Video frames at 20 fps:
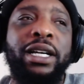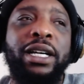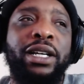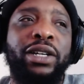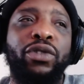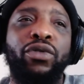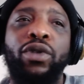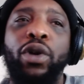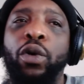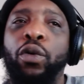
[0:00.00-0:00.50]

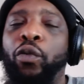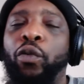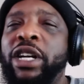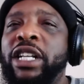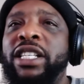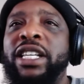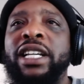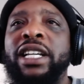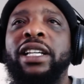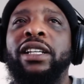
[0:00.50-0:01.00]
you know,
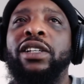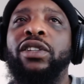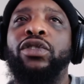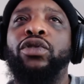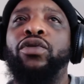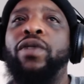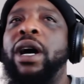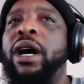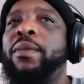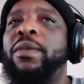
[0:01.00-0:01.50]
recent
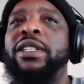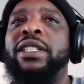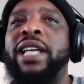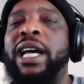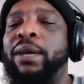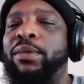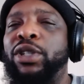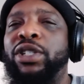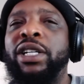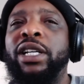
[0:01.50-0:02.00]
drama
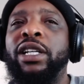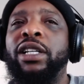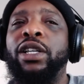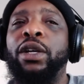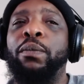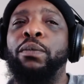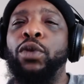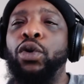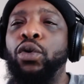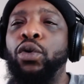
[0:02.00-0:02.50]
type shit,
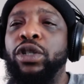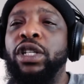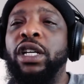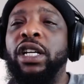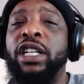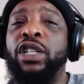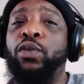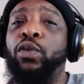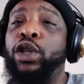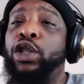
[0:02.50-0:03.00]
the
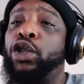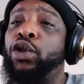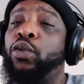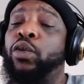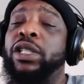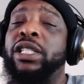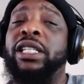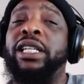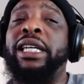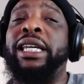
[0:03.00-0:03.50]
music is what you
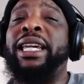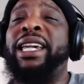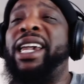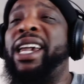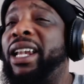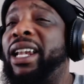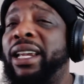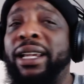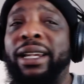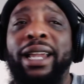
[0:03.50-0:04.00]
was
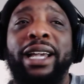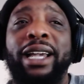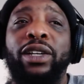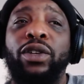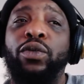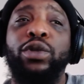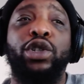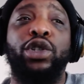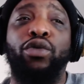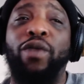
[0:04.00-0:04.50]
killing. Like
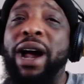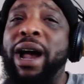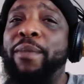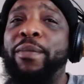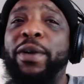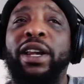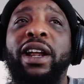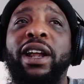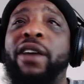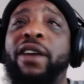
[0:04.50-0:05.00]
you was
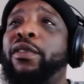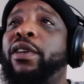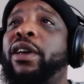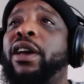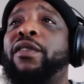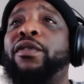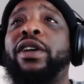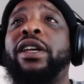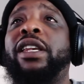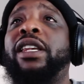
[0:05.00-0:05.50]
dropping every
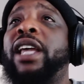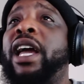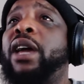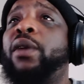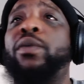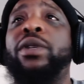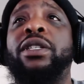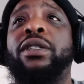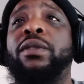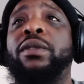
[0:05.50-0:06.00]
other day
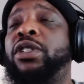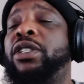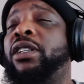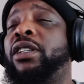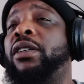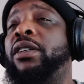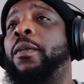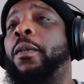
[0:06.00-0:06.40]
with some shit.